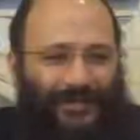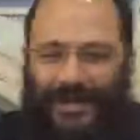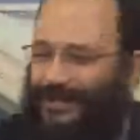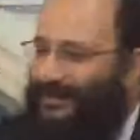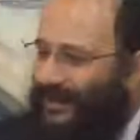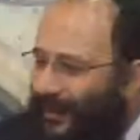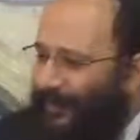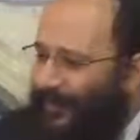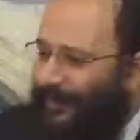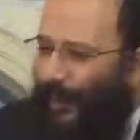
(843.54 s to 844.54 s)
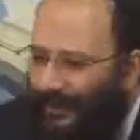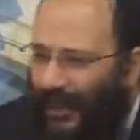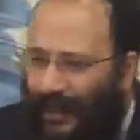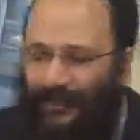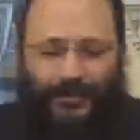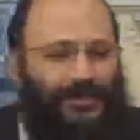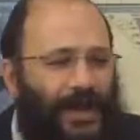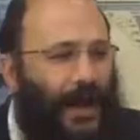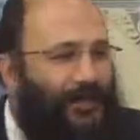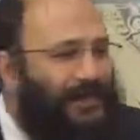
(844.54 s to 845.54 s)
be a shepherd. What type of a
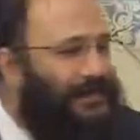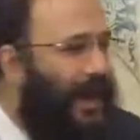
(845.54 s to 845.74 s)
job is